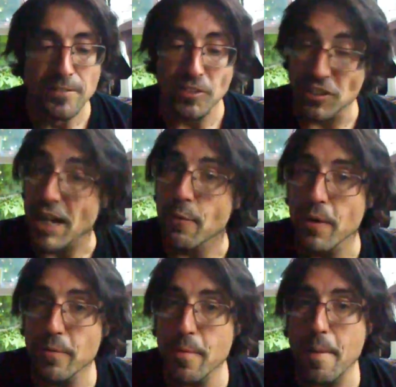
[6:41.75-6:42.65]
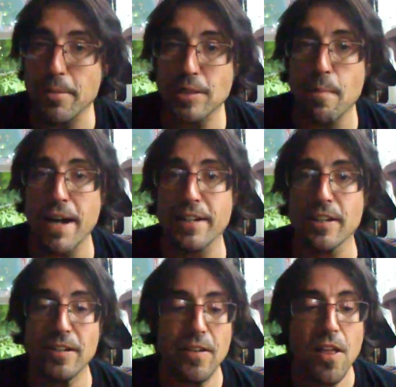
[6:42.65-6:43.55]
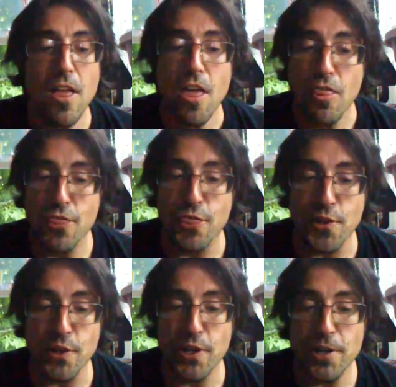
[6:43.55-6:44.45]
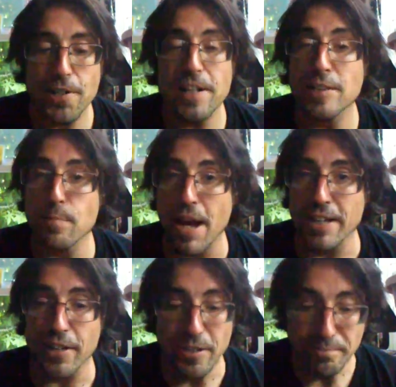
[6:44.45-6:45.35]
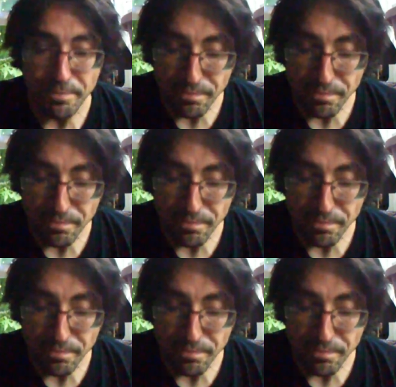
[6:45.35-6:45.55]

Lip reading: second one, remember, is minor, third is minor,